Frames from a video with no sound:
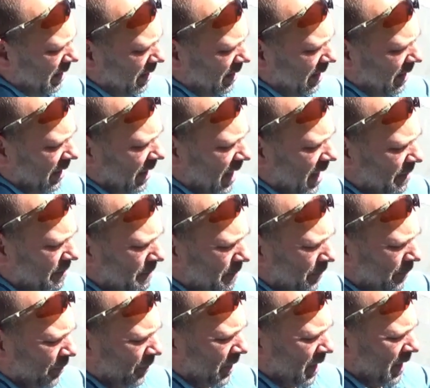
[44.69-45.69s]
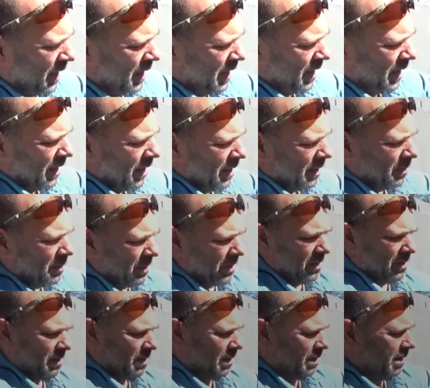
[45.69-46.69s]
did that. But
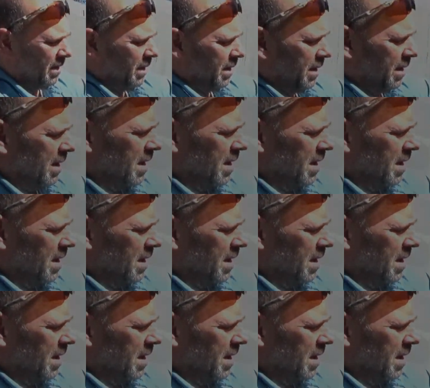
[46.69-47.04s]
you can see,